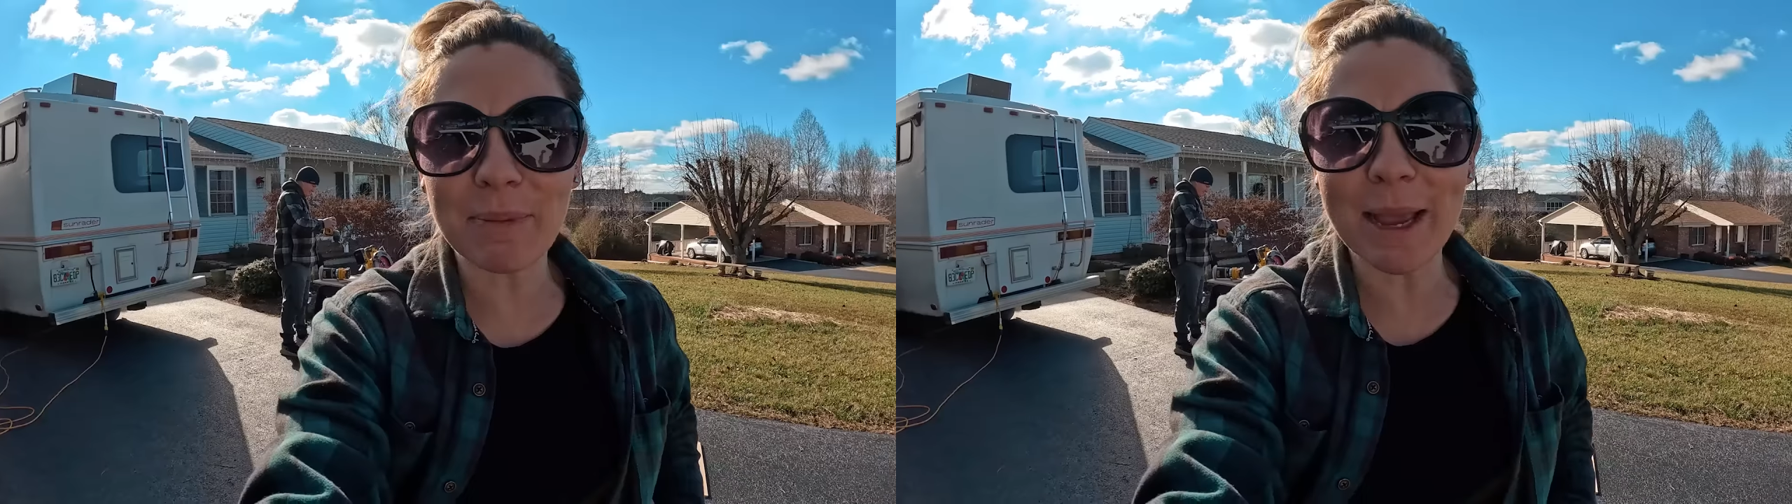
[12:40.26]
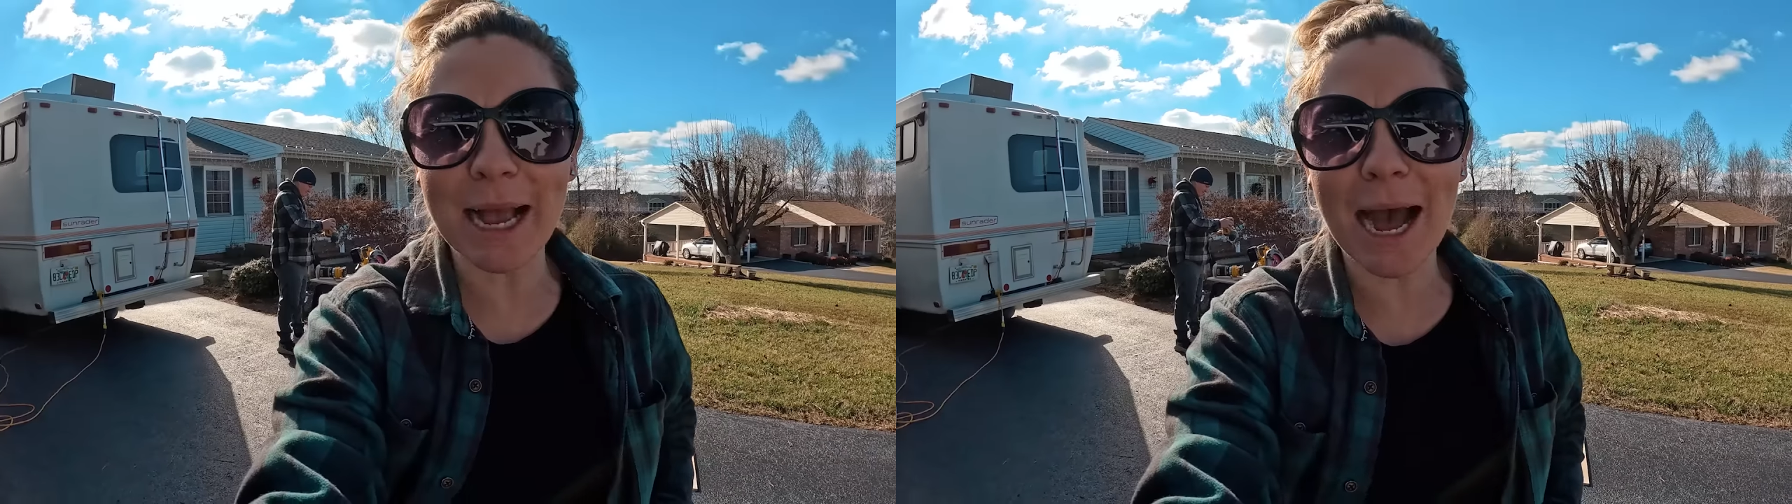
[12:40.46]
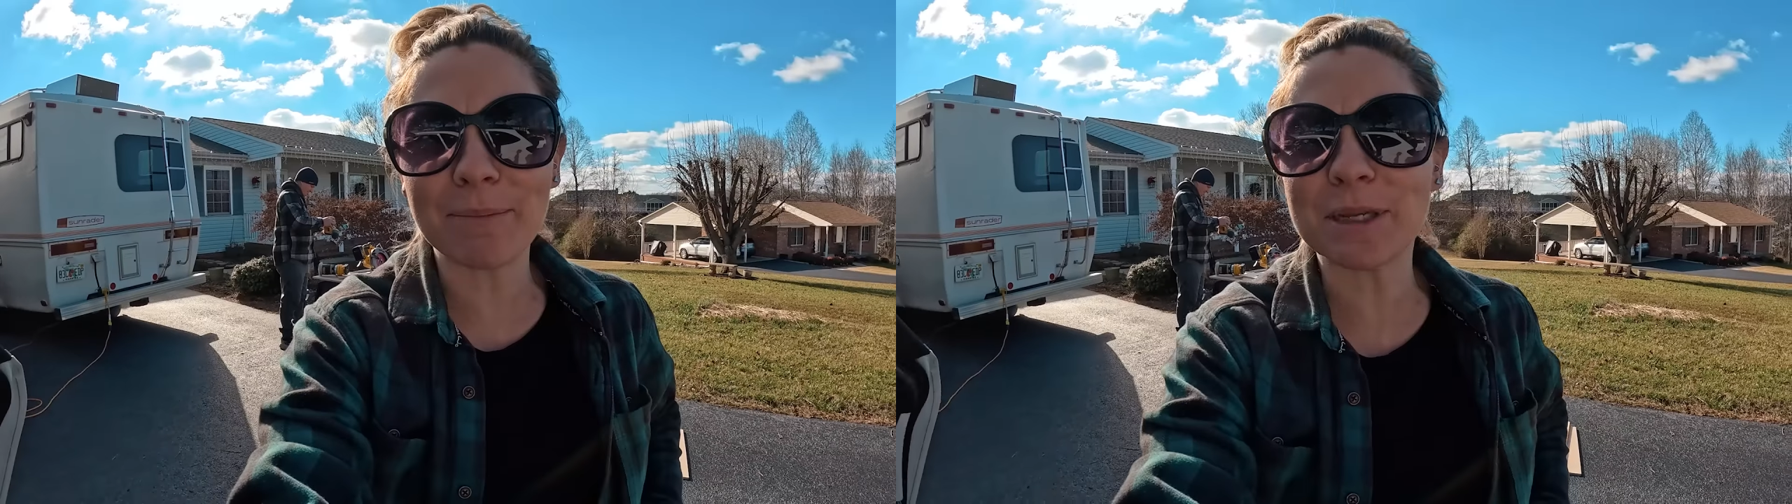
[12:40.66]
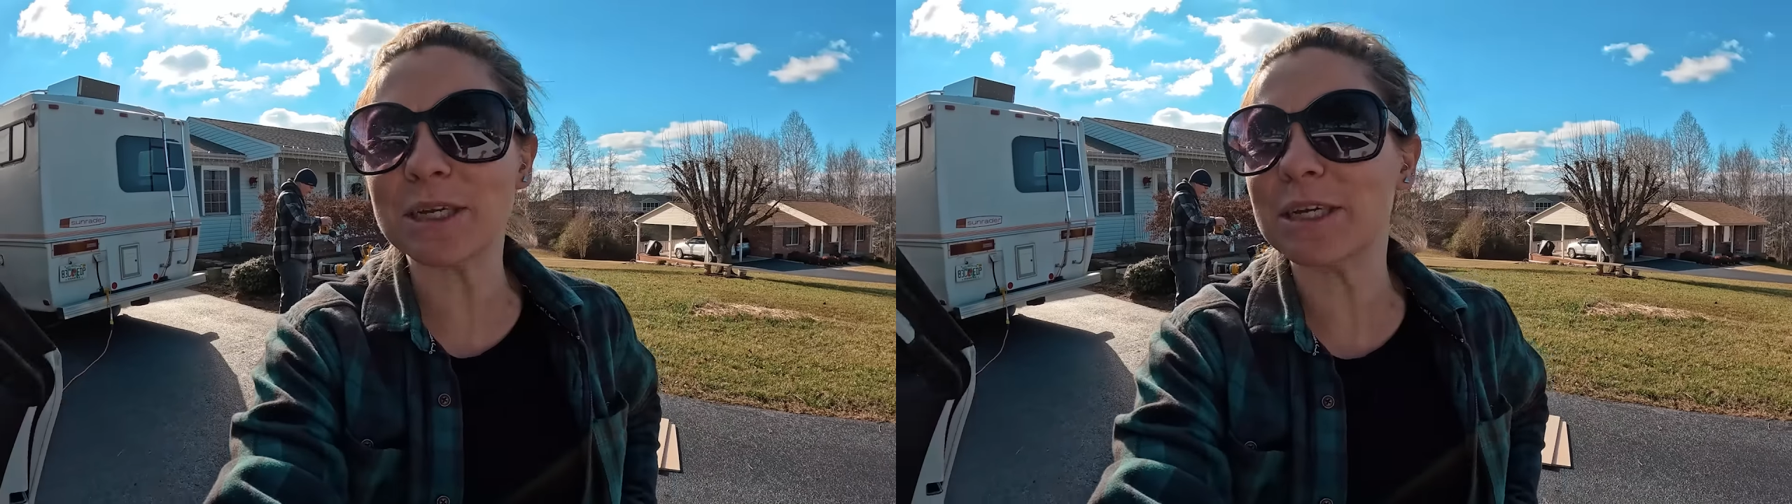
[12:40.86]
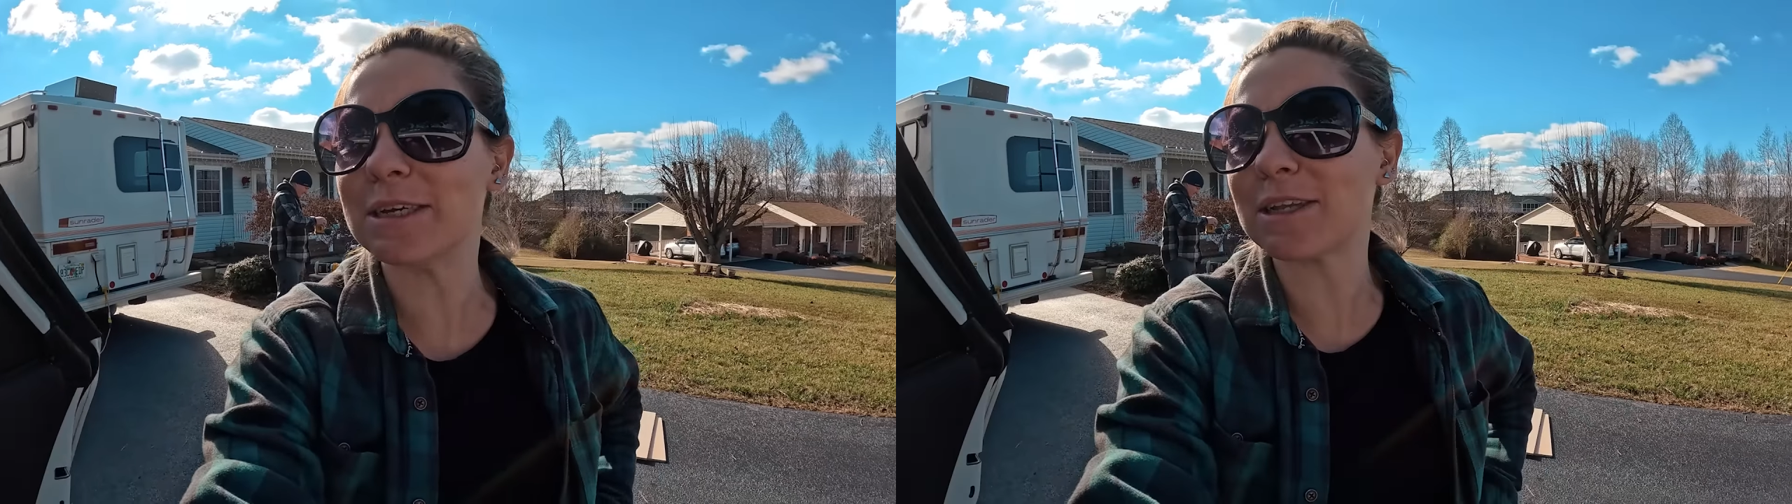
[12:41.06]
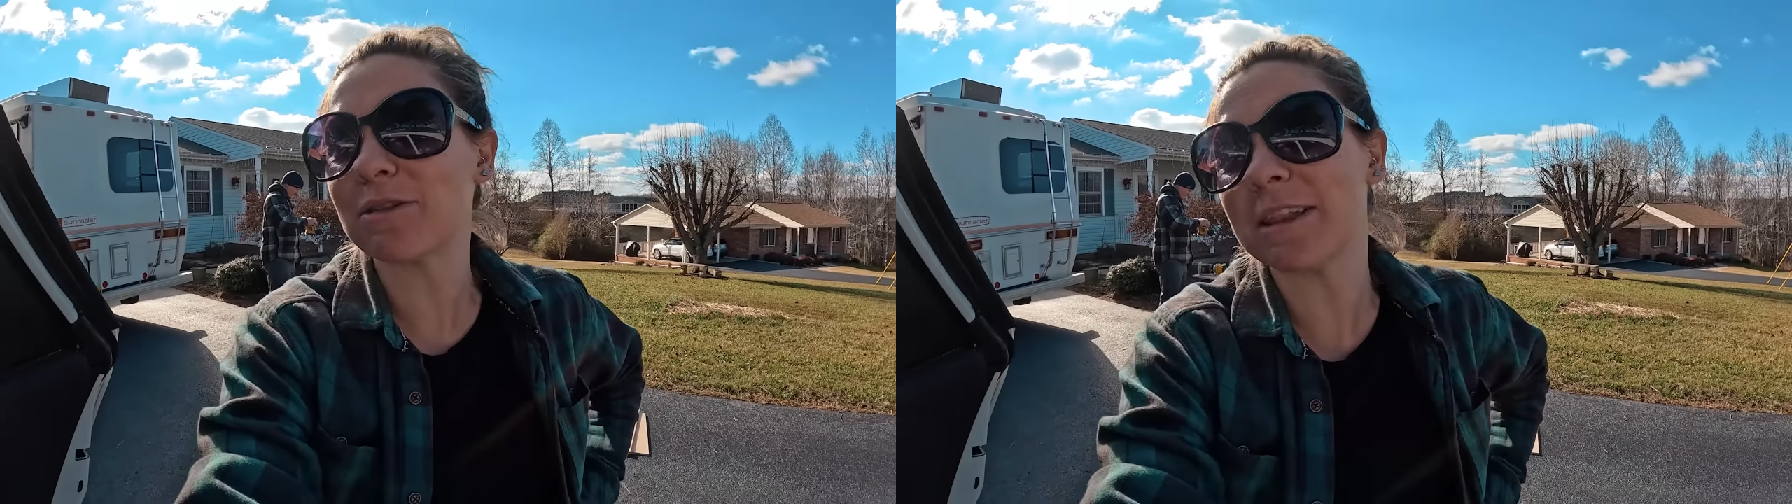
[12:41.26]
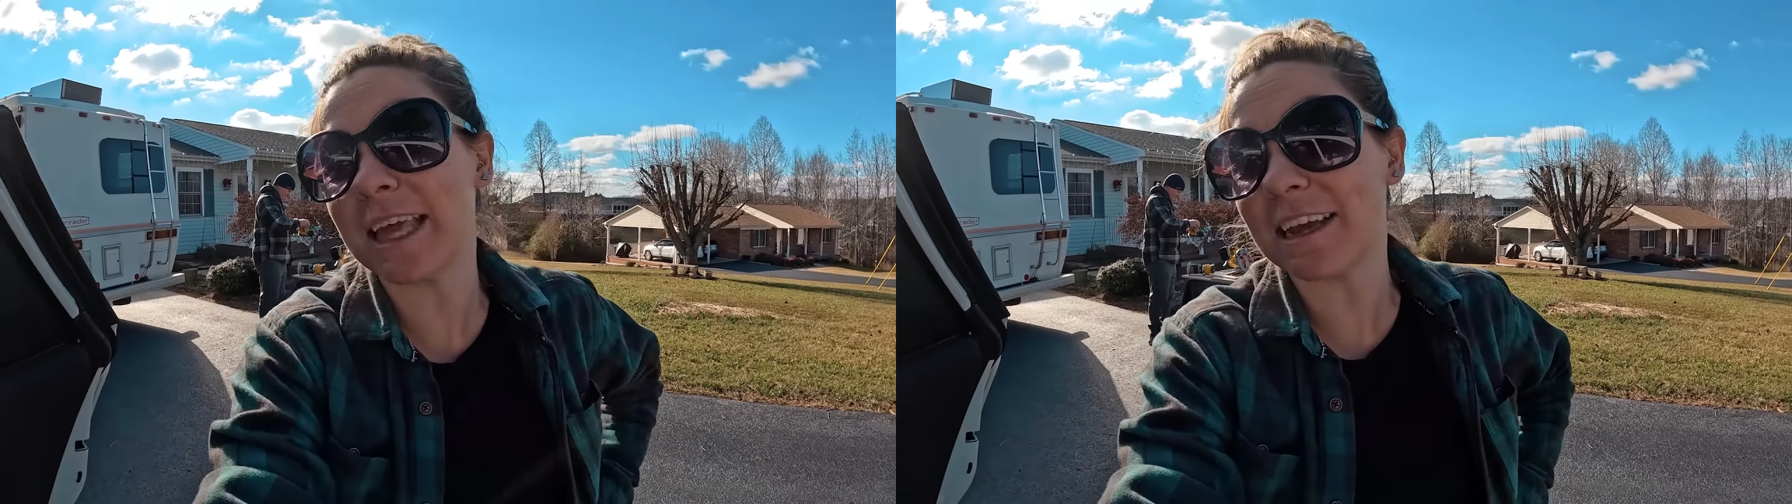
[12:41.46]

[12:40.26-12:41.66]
pick up to so that they